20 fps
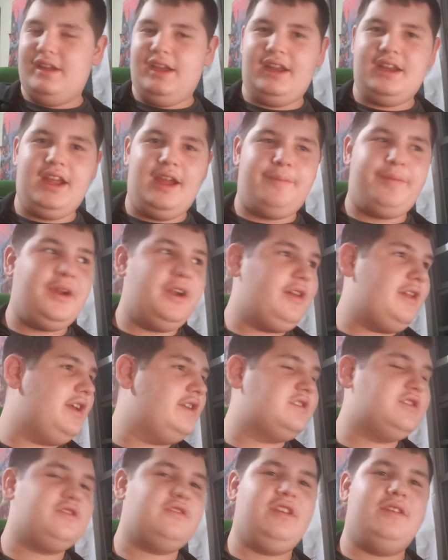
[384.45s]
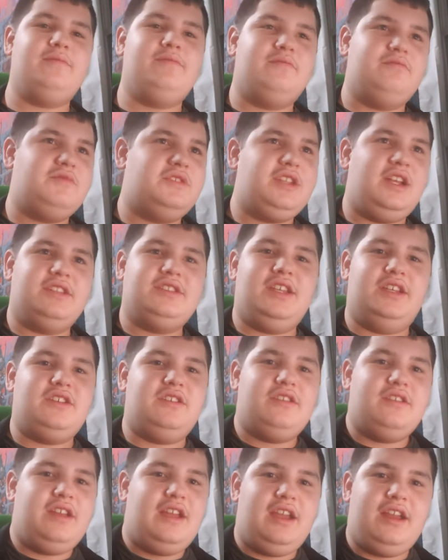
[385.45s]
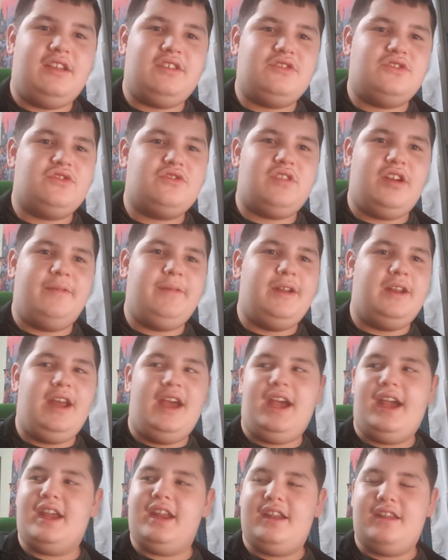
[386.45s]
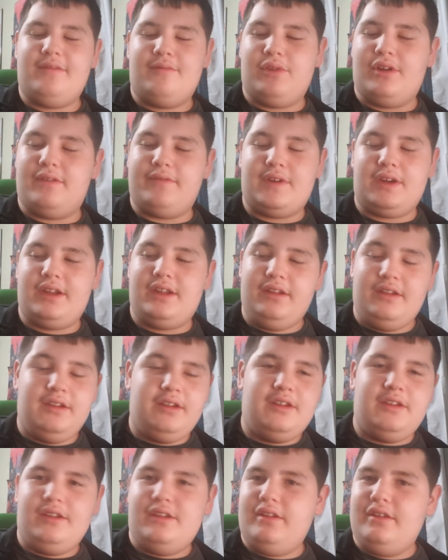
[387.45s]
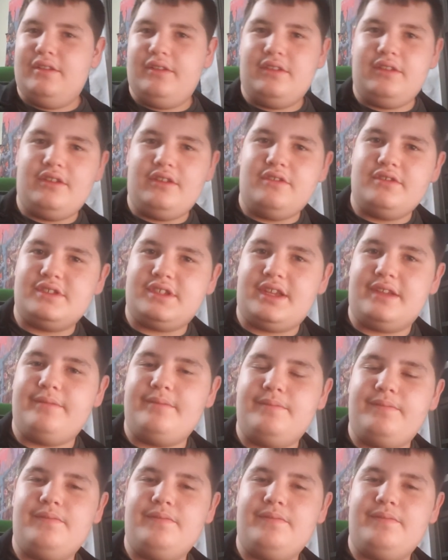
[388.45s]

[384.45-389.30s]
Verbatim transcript: and yeah apparently it scream sounds like screaming in agony whenever I use it